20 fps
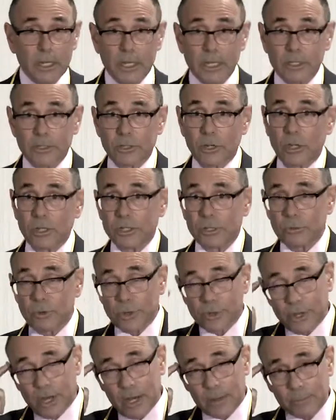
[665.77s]
It's also a
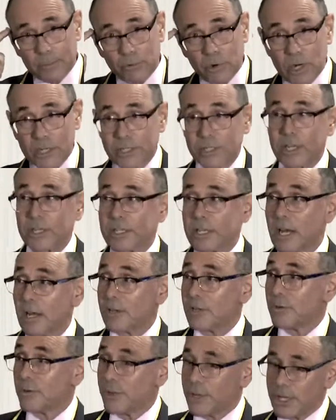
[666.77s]
thought process, how
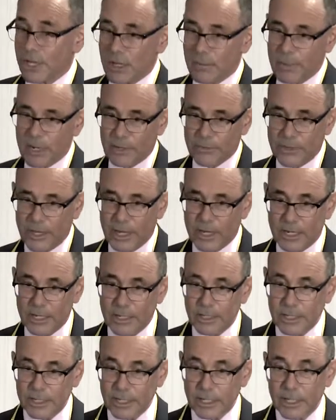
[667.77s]
you think about that
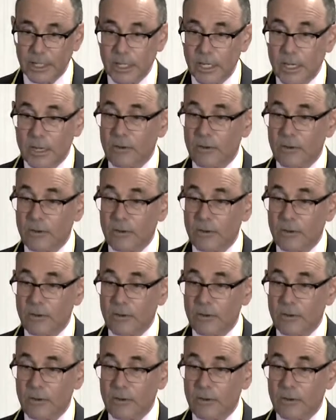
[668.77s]
healing.